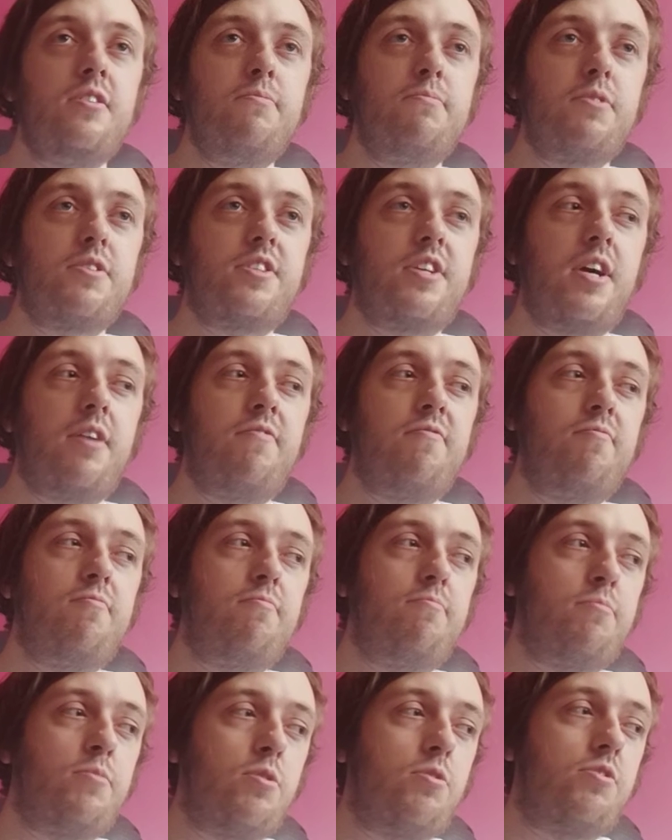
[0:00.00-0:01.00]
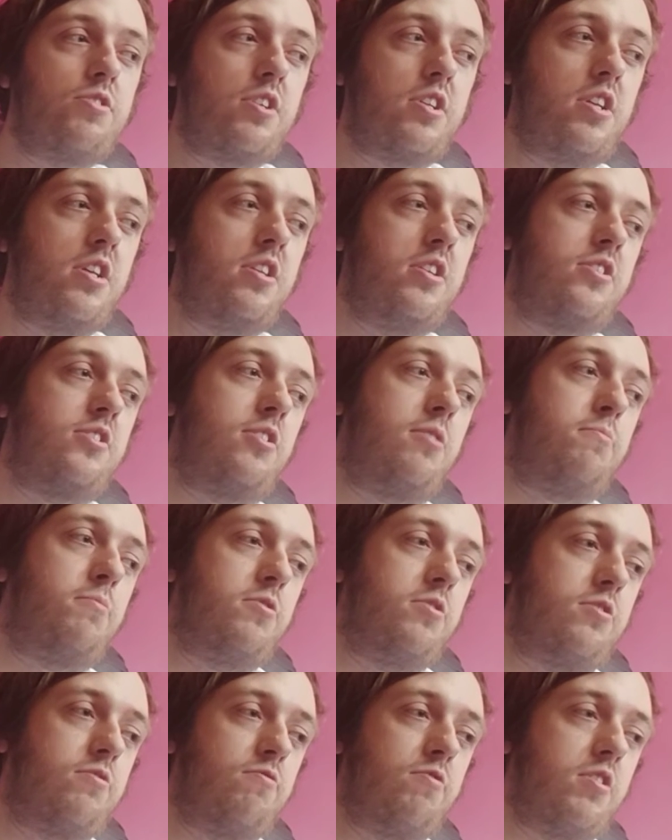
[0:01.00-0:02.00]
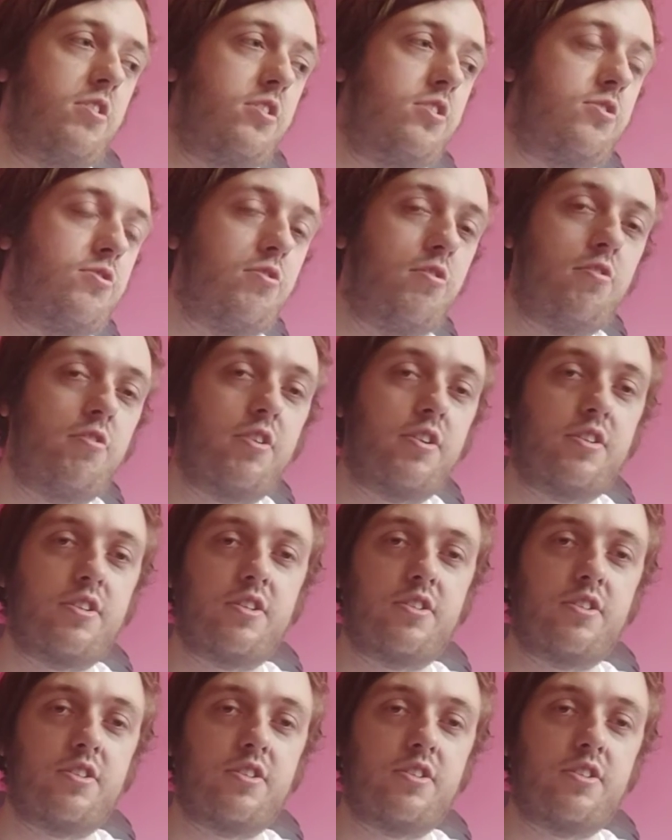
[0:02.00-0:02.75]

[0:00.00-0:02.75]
But musically, there's not much really soaring.